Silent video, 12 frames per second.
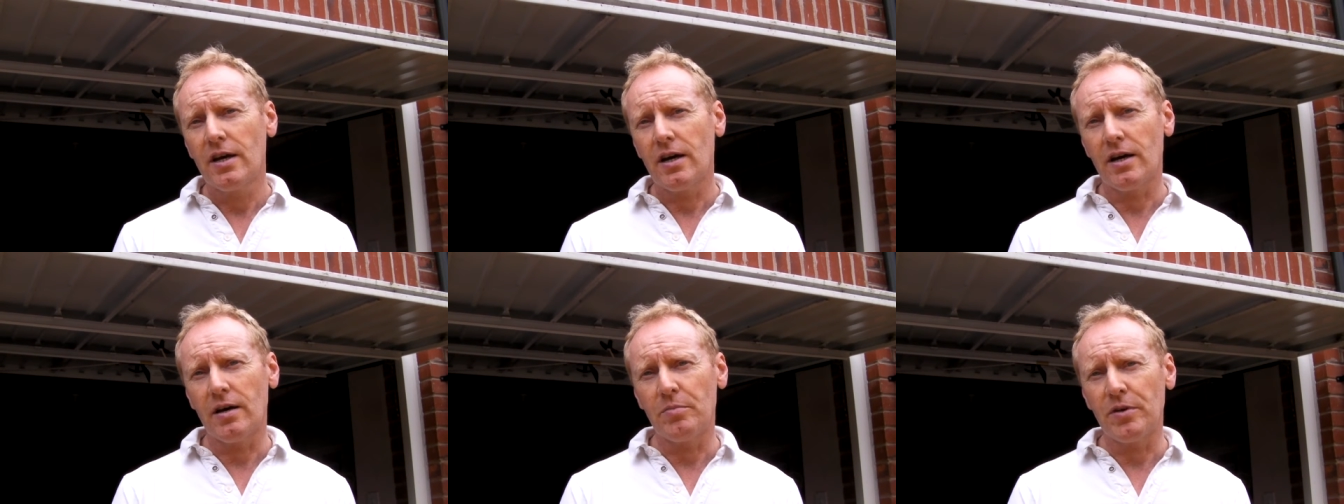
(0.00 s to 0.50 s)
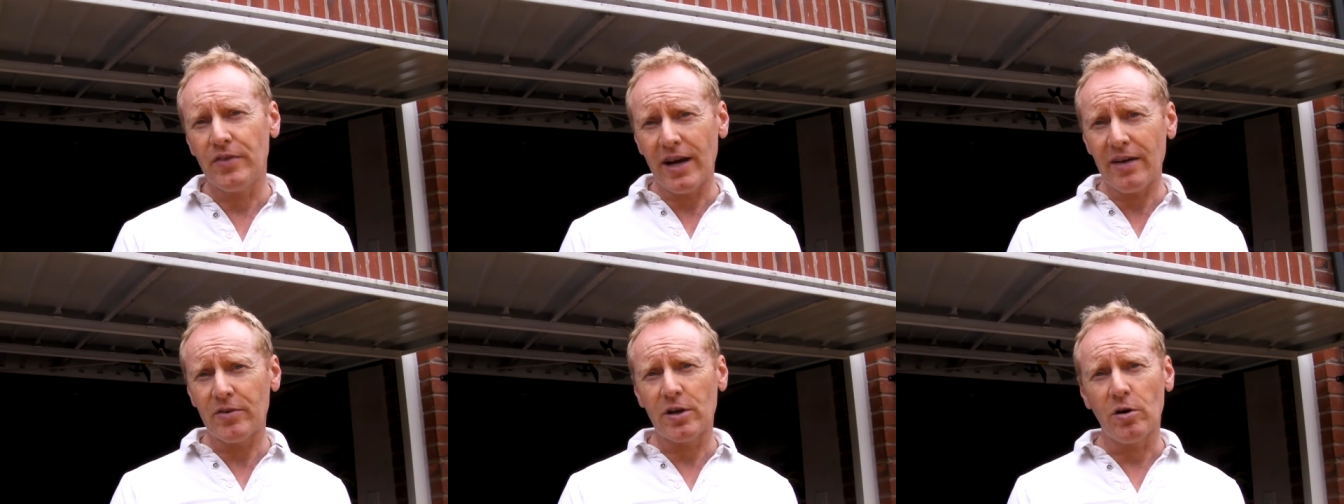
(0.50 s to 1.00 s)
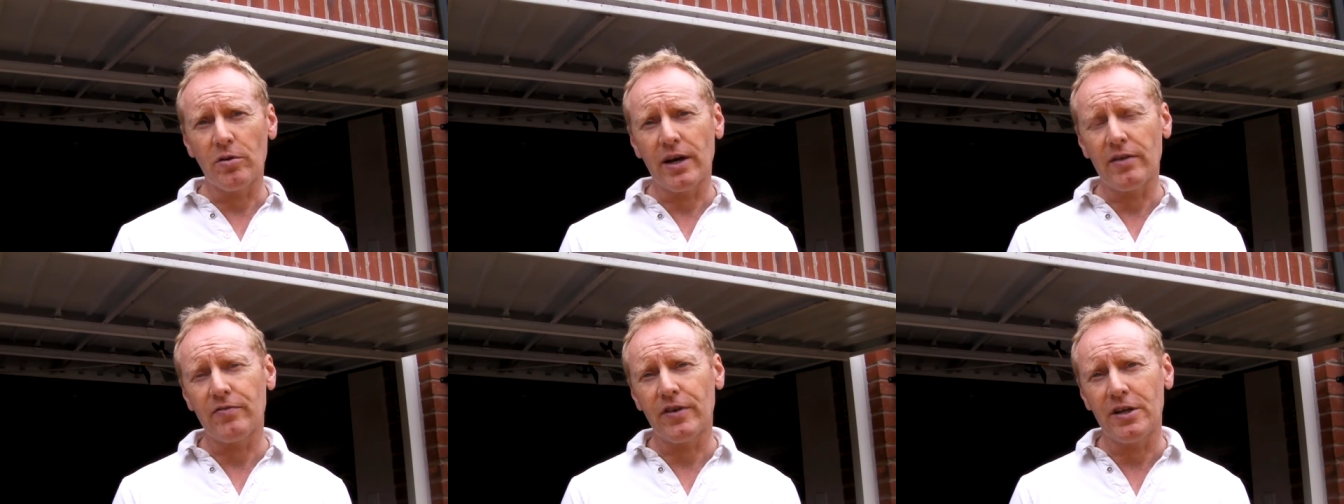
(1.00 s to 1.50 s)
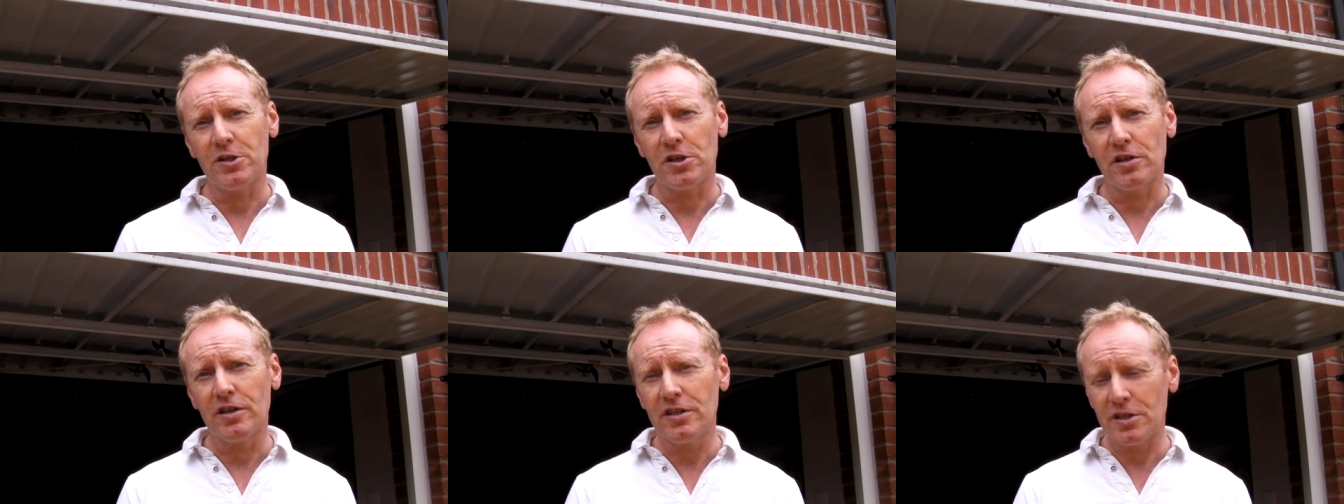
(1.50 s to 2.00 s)
but if you haven't got that
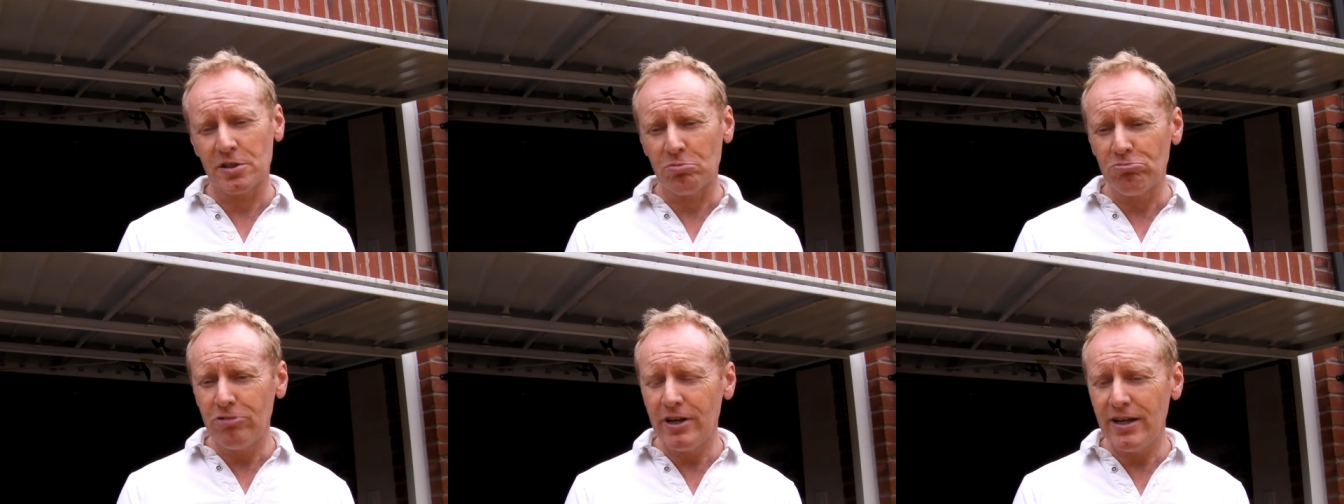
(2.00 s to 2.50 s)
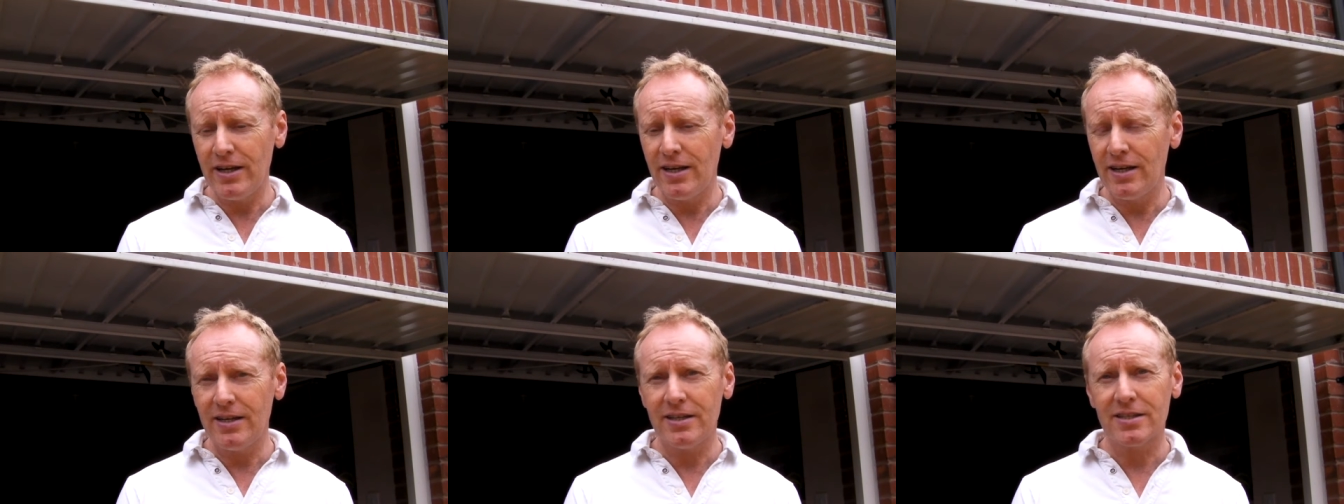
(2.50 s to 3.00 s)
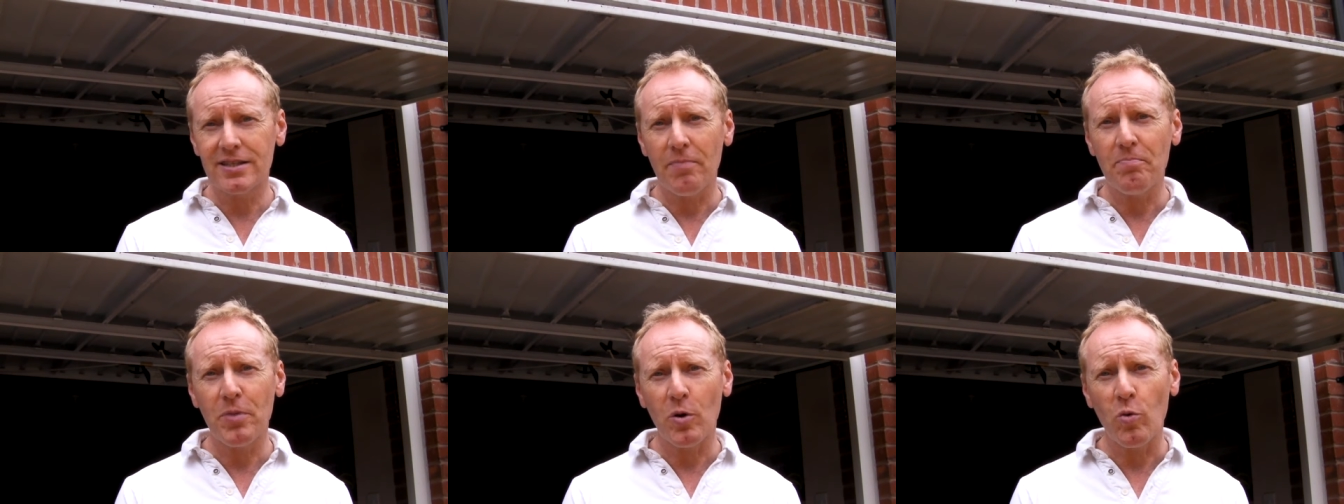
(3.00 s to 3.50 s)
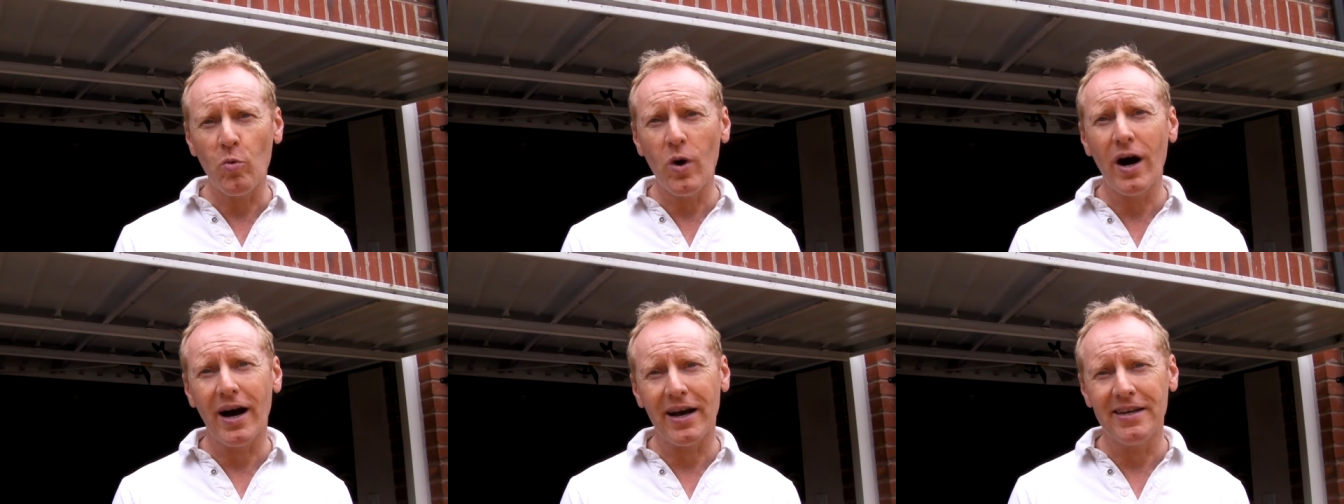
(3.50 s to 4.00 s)
feature, this is a really simple
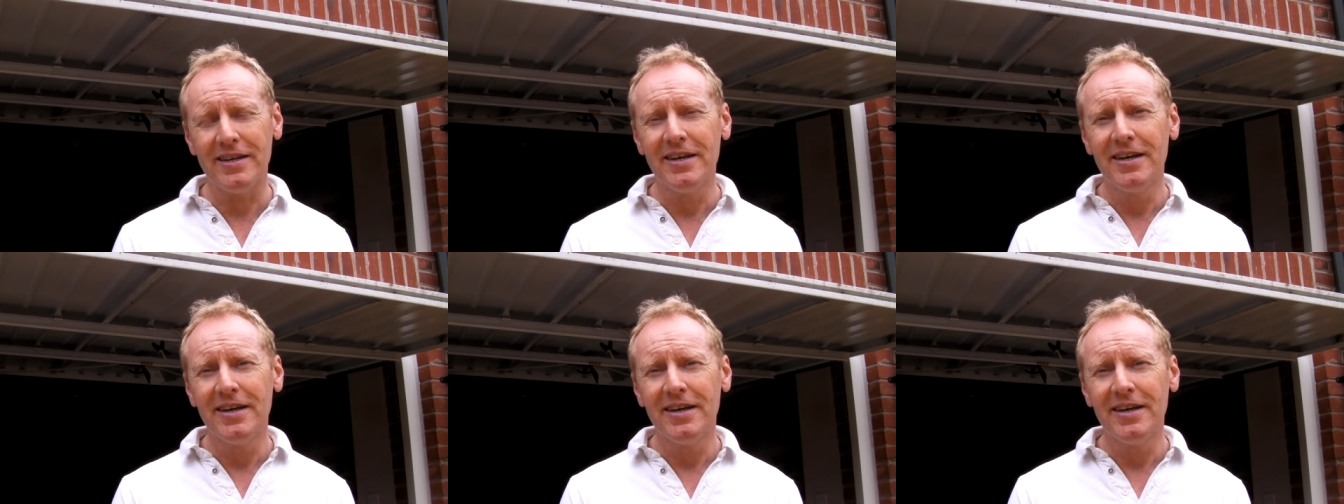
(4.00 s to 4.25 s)
way